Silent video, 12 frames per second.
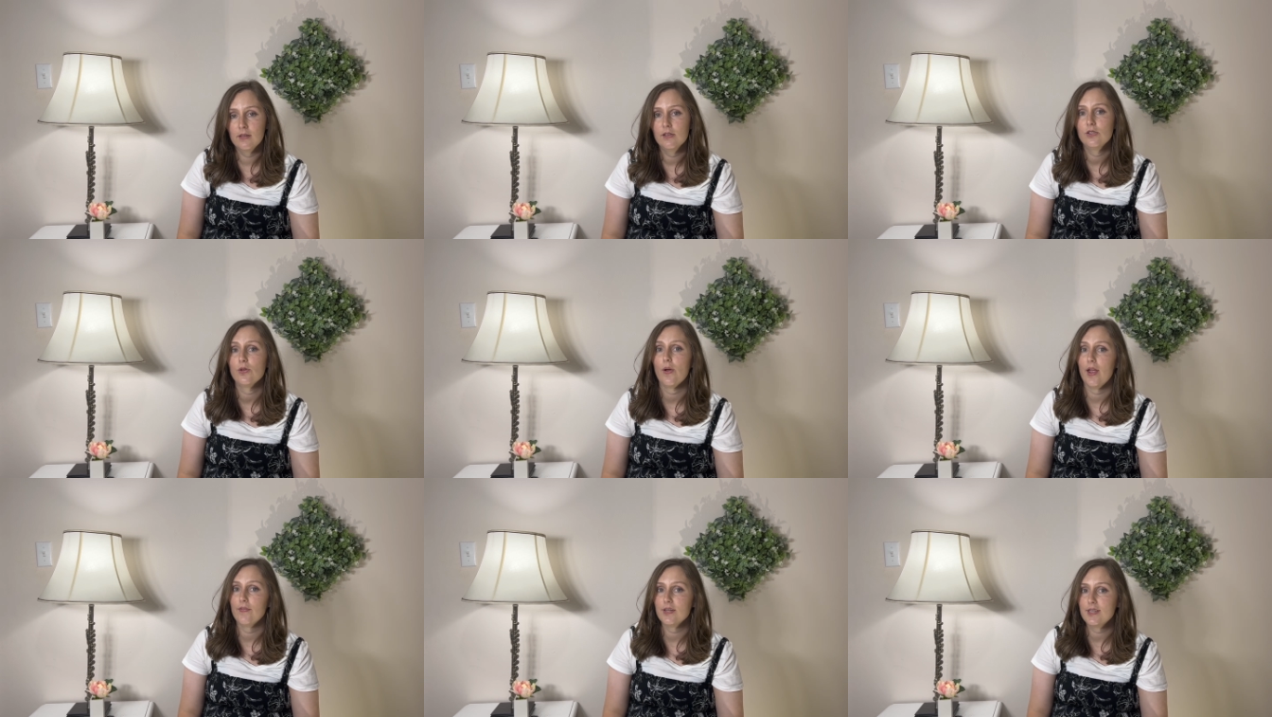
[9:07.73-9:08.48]
So
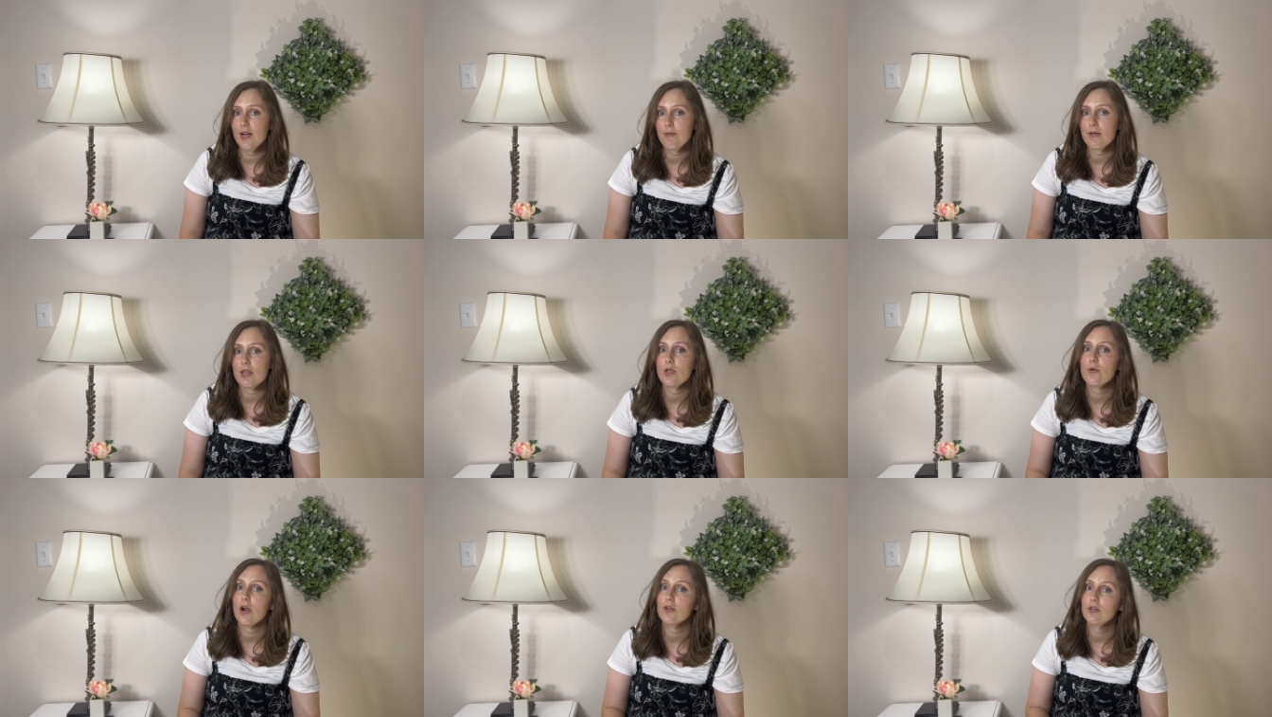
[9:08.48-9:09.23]
every downbeat, you
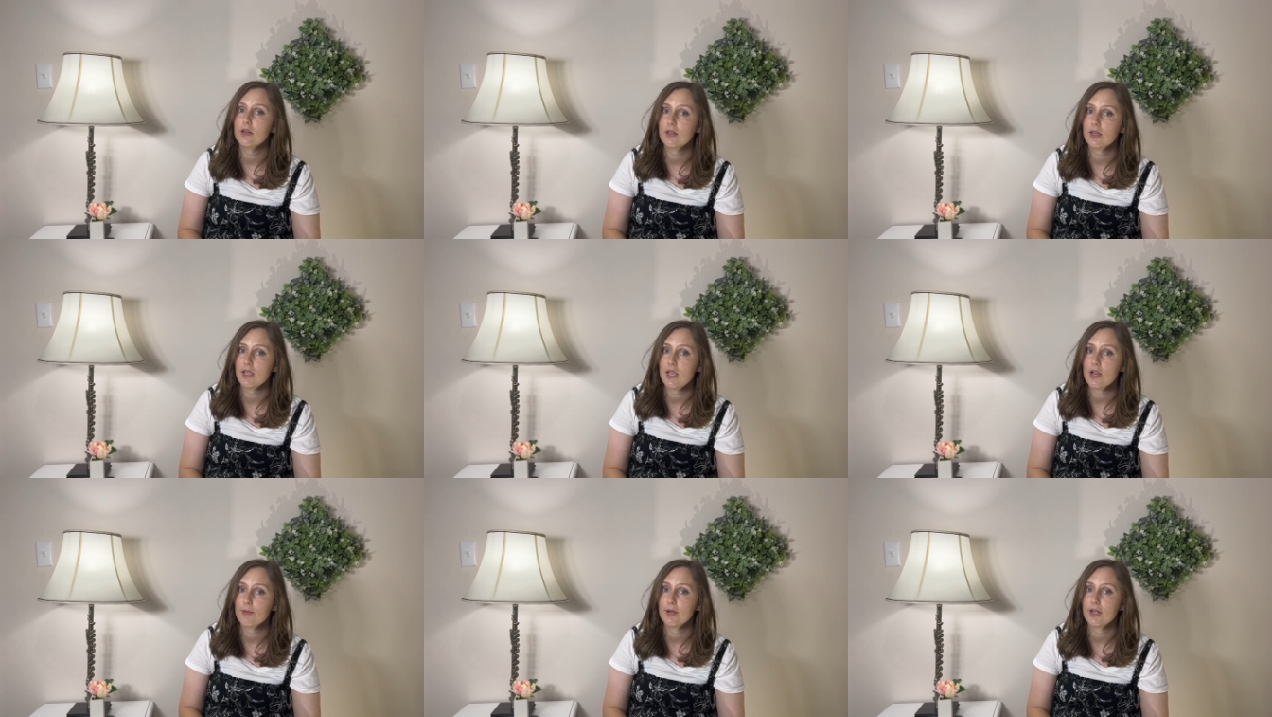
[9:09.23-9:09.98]
heard the click
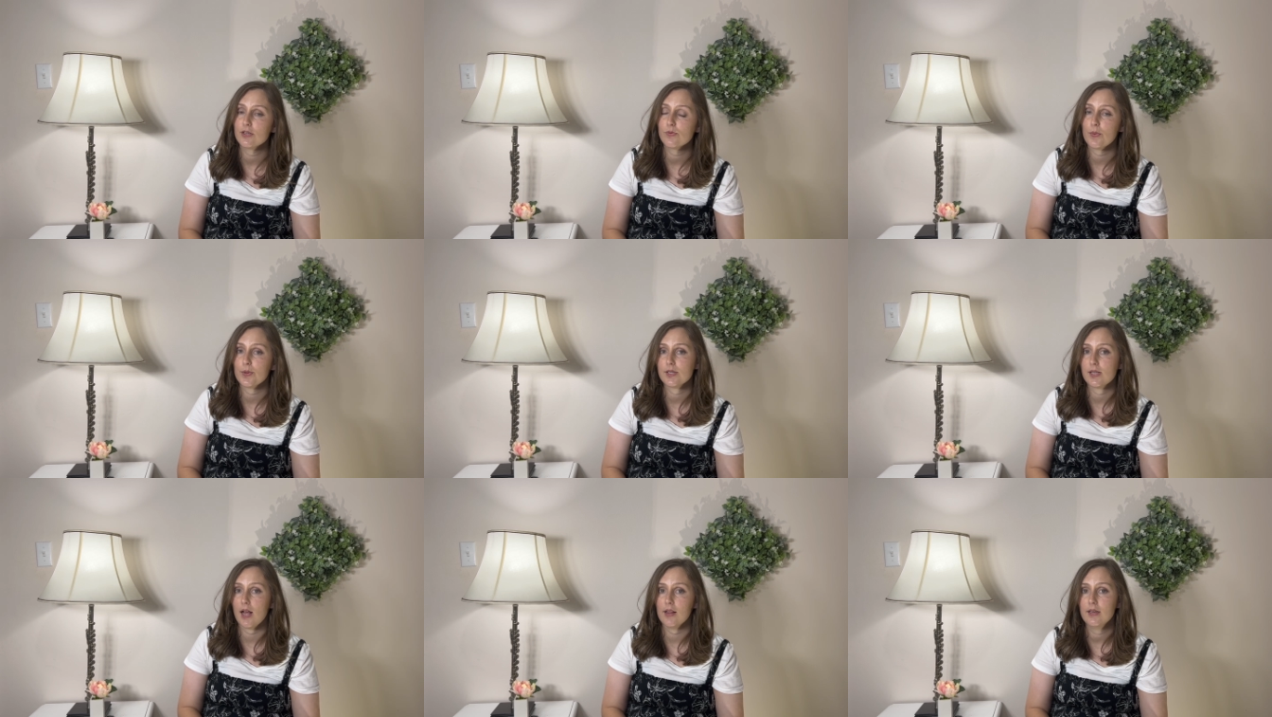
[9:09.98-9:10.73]
here because we were
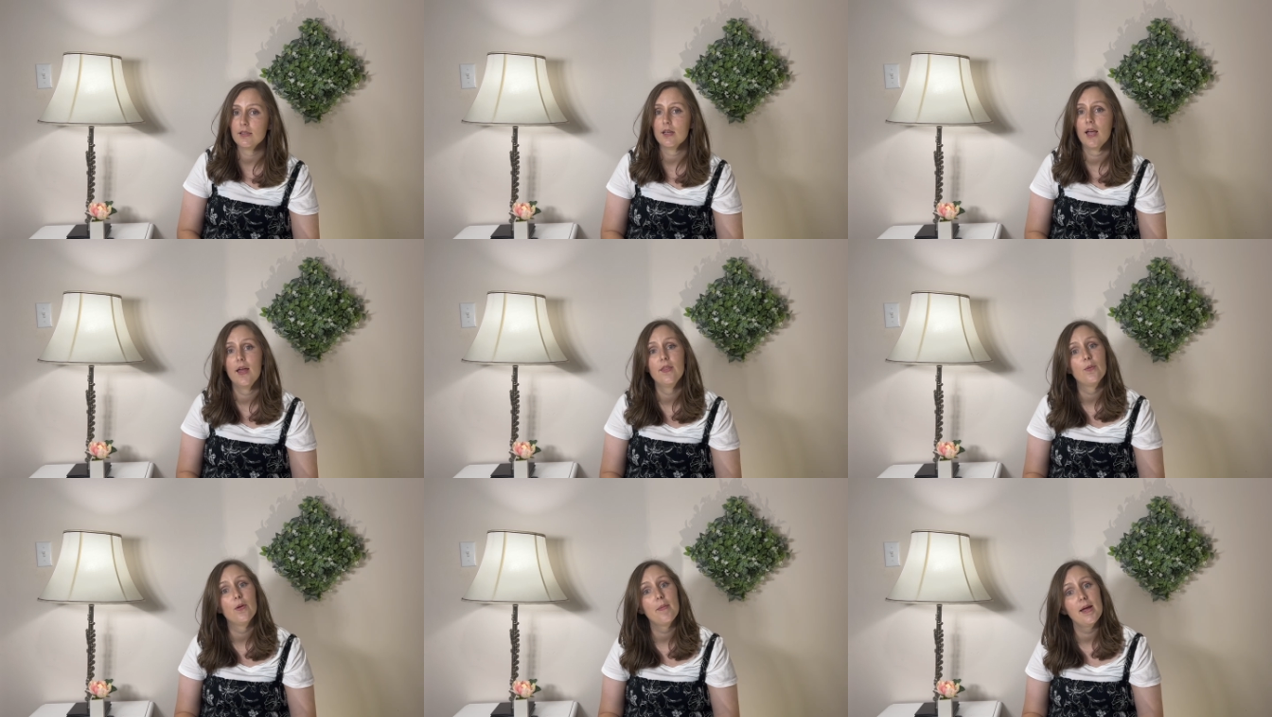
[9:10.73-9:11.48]
silent, and
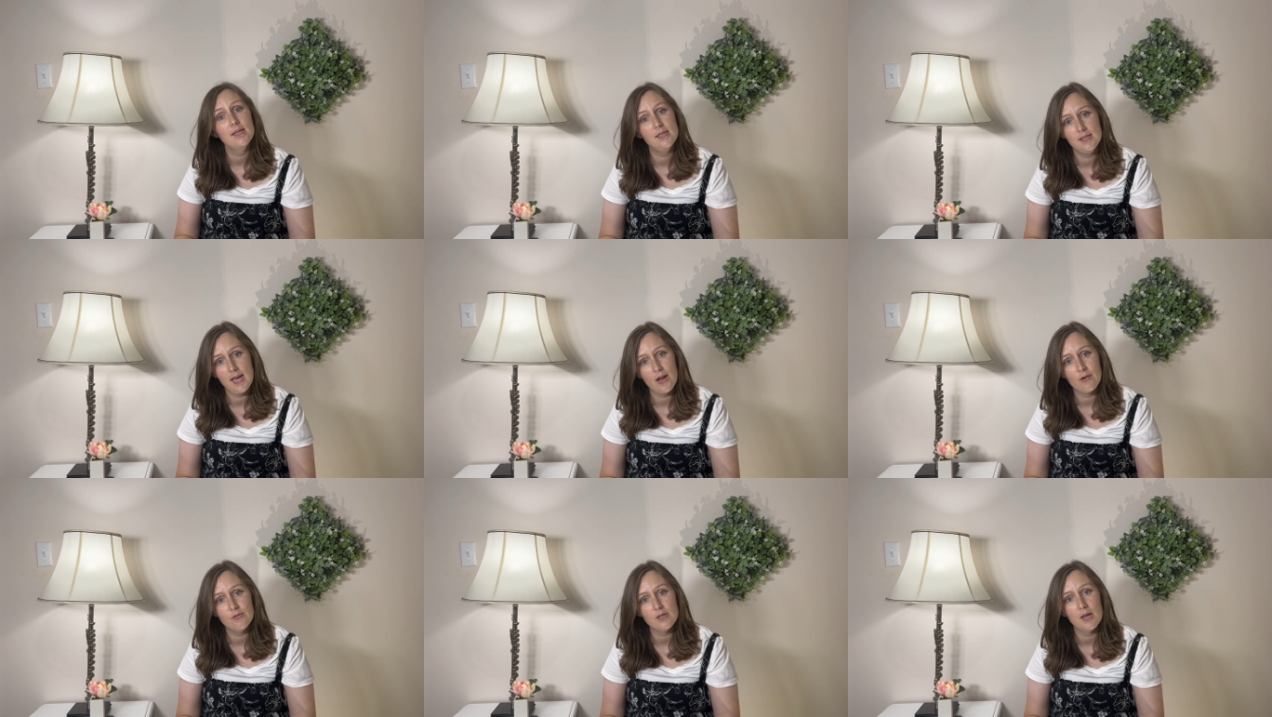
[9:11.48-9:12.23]
then we made
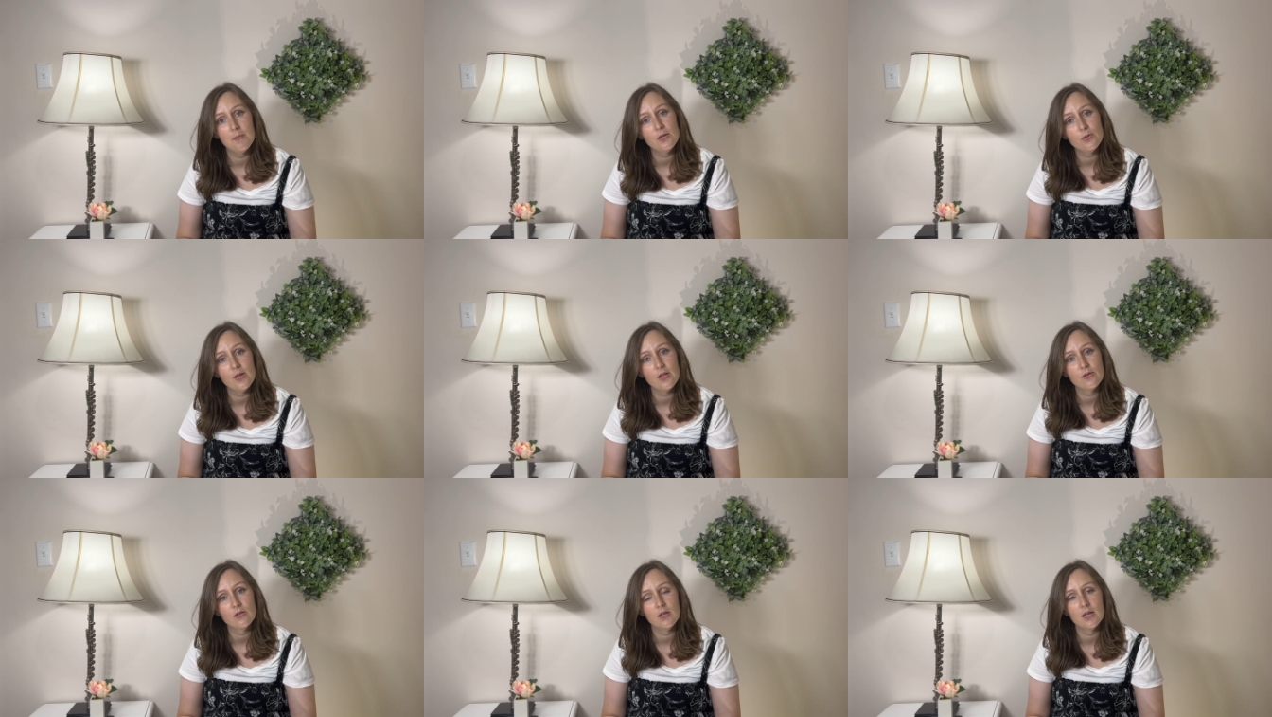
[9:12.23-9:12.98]
sound in between
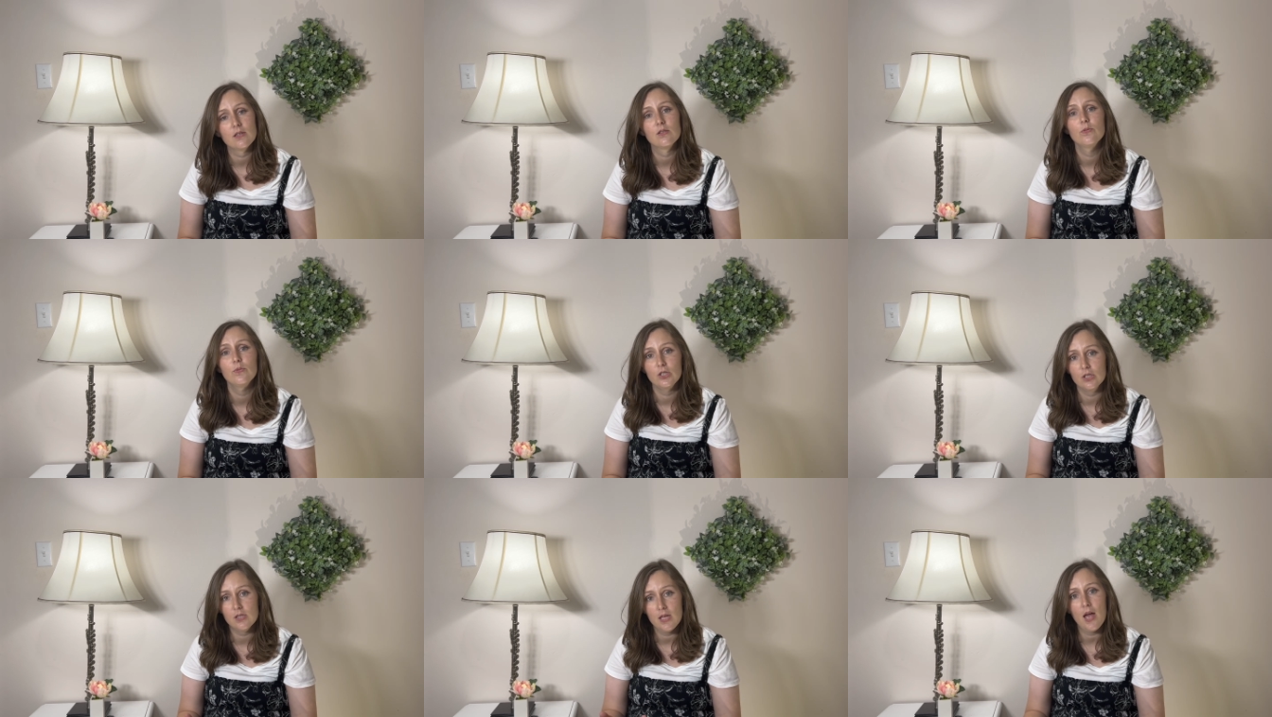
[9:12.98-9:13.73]
those clicks, which
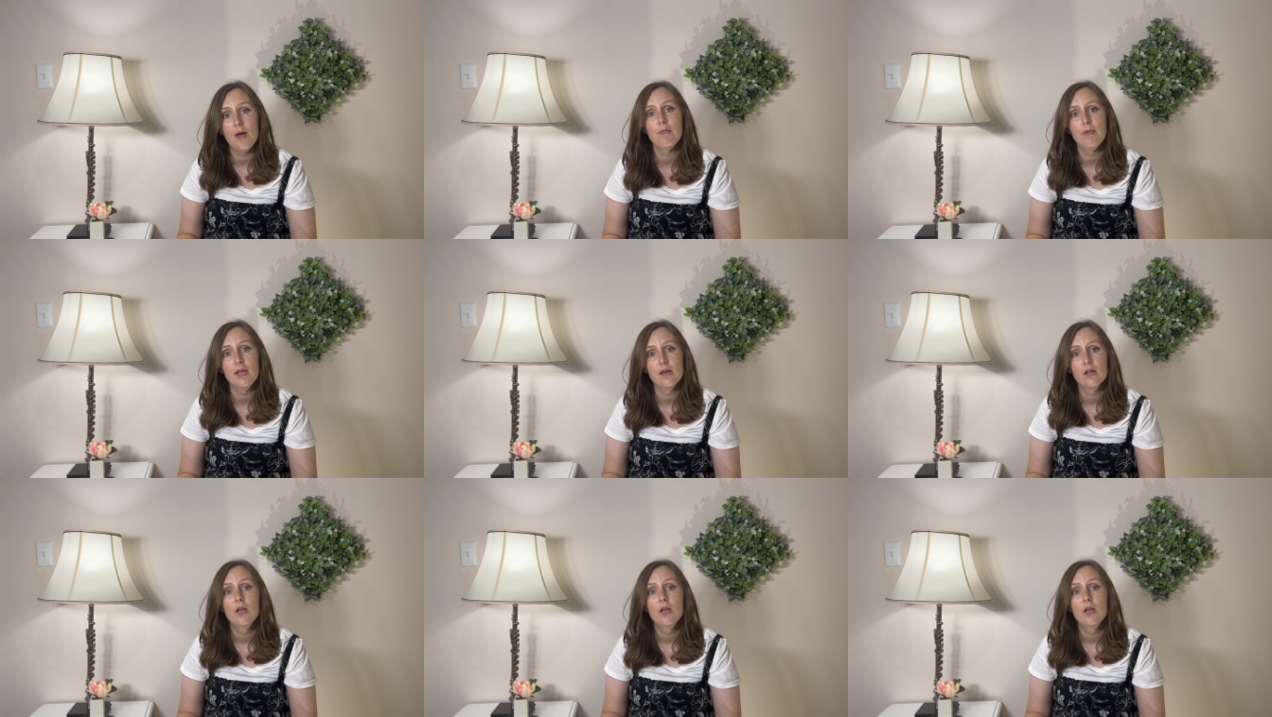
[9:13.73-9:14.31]
is the upbeat,